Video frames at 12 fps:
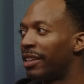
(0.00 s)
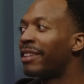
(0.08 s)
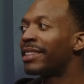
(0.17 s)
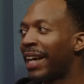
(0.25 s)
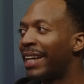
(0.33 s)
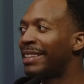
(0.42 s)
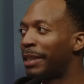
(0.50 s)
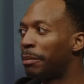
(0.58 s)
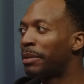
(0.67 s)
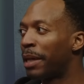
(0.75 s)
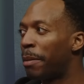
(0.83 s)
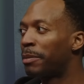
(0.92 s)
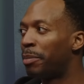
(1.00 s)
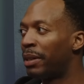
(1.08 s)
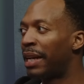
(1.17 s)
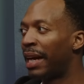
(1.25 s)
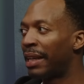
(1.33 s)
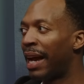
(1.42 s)
There's gay sometimes, but
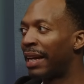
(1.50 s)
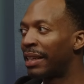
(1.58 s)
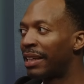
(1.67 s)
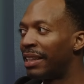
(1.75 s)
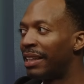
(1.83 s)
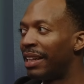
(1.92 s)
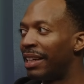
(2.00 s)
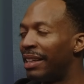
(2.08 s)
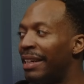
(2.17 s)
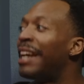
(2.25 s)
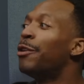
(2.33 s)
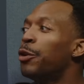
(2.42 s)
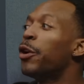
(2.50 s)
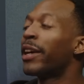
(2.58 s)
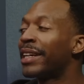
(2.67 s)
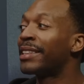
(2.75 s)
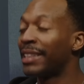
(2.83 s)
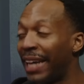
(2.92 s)
not like. New
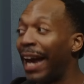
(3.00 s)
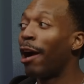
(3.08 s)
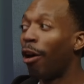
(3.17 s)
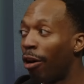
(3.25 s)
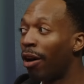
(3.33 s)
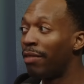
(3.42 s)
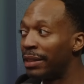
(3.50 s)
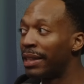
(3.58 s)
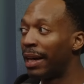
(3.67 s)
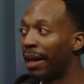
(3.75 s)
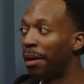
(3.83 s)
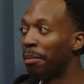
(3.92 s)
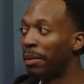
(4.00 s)
York is gay all the time.